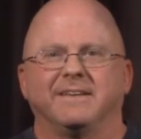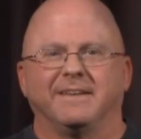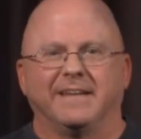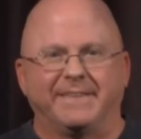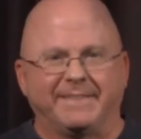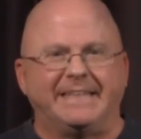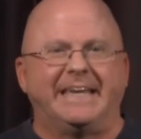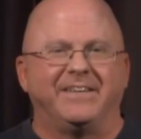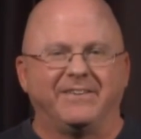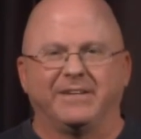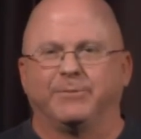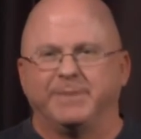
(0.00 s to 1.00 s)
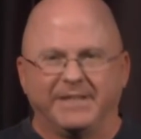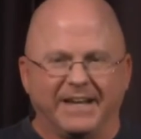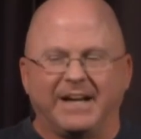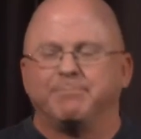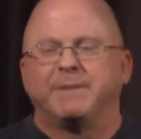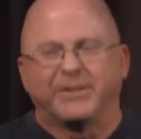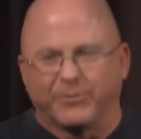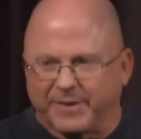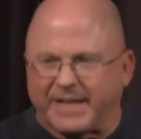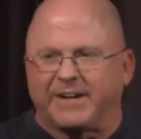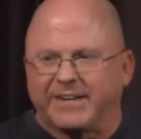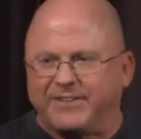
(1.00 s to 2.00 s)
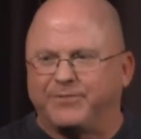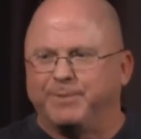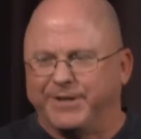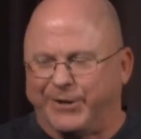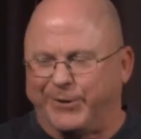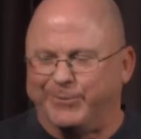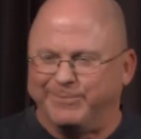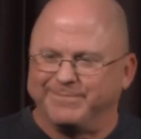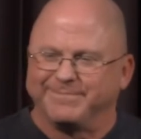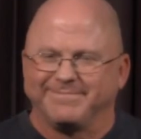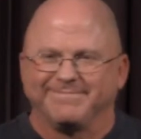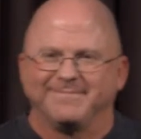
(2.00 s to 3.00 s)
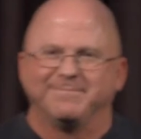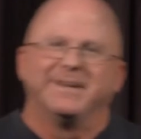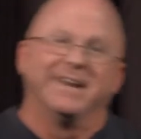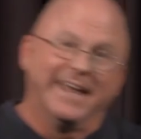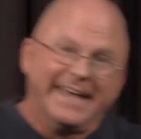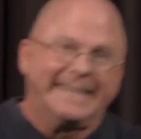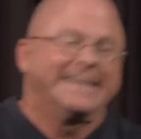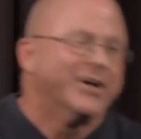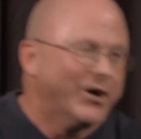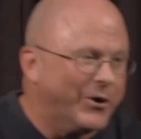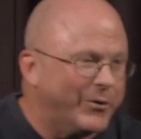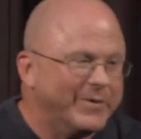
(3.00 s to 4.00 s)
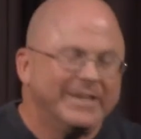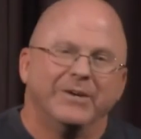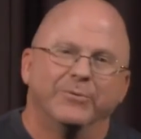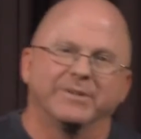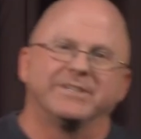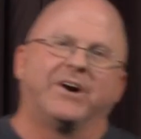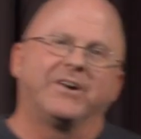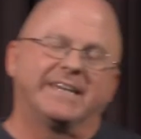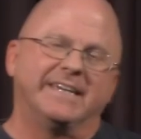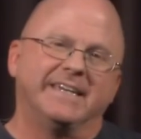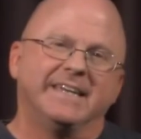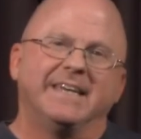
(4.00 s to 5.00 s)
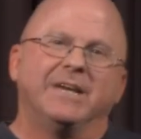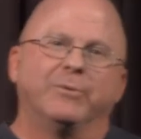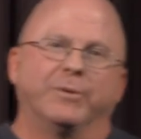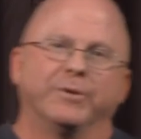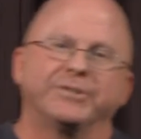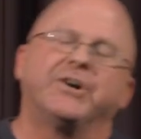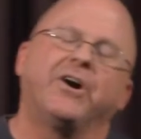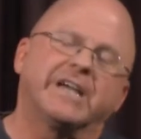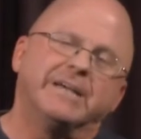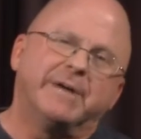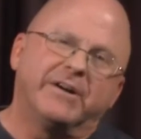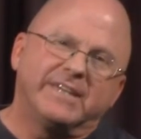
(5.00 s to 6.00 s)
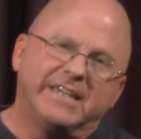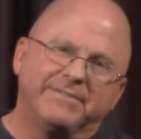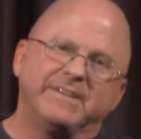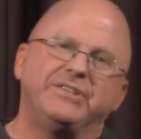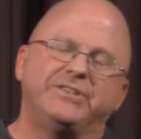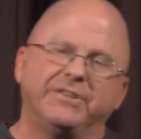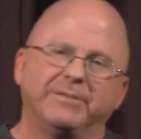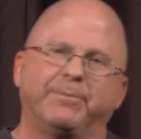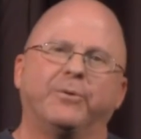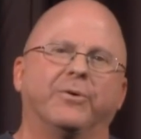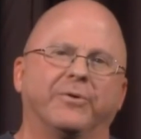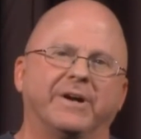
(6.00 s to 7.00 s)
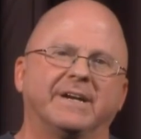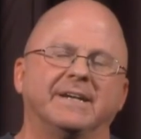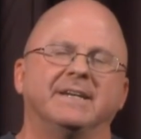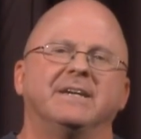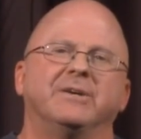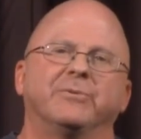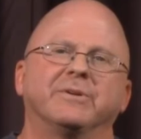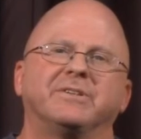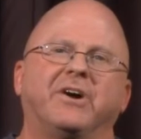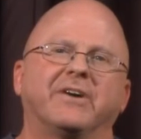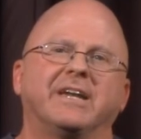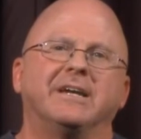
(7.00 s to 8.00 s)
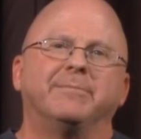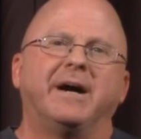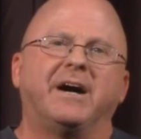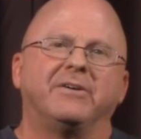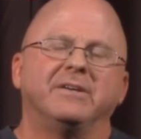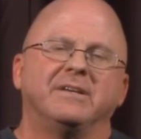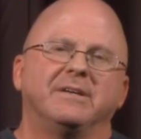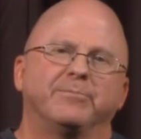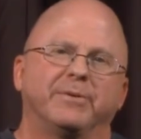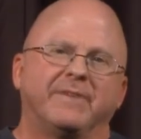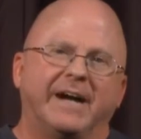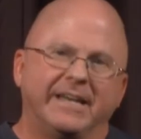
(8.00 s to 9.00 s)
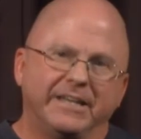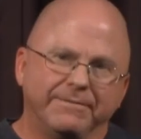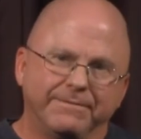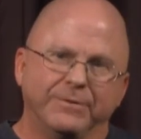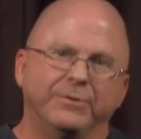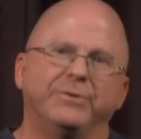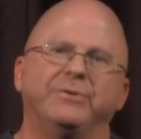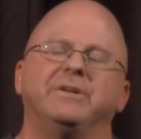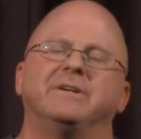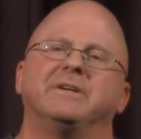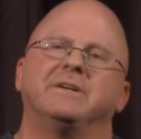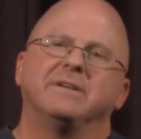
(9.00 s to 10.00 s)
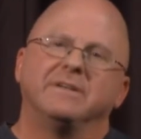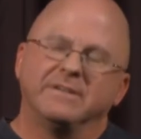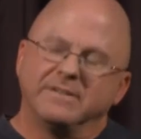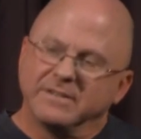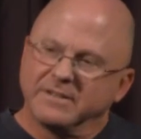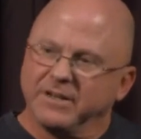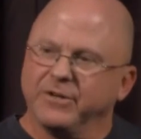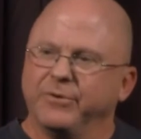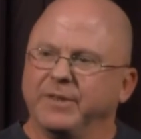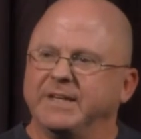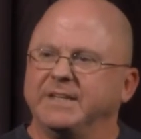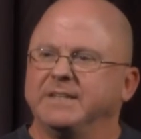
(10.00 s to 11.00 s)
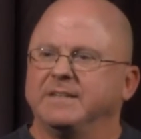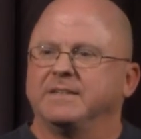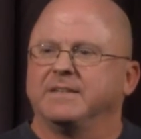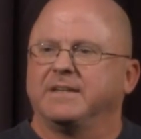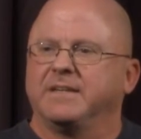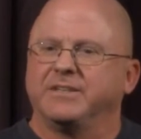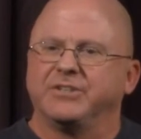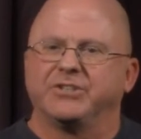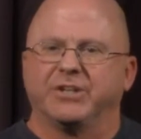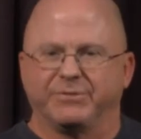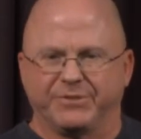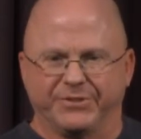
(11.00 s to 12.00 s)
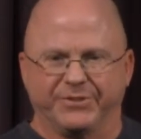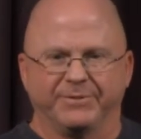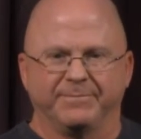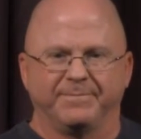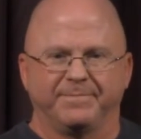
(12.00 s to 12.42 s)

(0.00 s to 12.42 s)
He'll be a lot better without HBO. Let it go. When we're talking about giving to the poor, we're talking about providing food, clothing, and shelter.